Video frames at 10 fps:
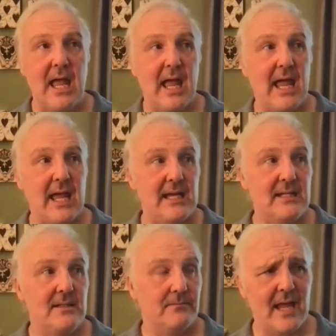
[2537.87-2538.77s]

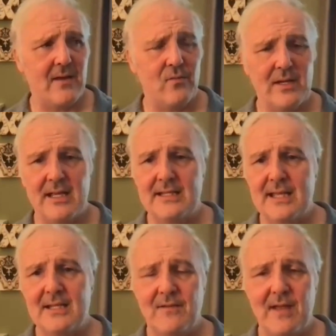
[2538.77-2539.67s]
and kind of realized
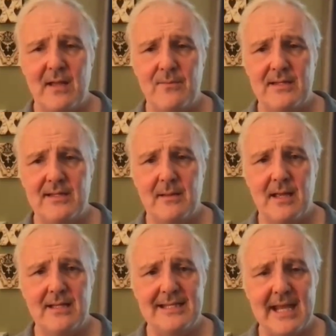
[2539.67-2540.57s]
and developed this
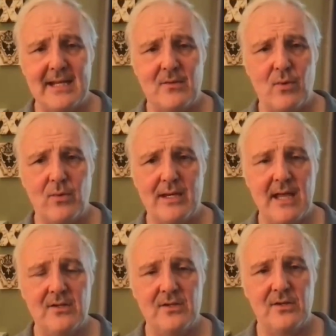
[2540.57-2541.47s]
aesthetic where we
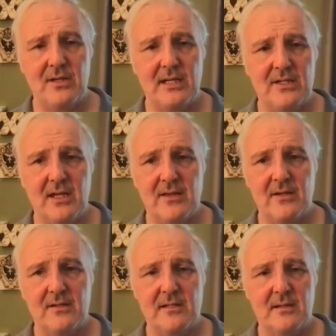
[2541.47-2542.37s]
understood each
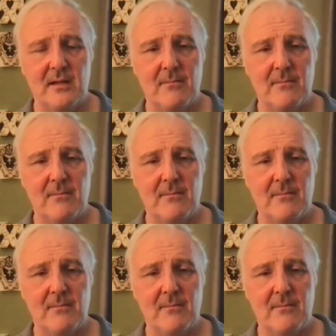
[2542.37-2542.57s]
other's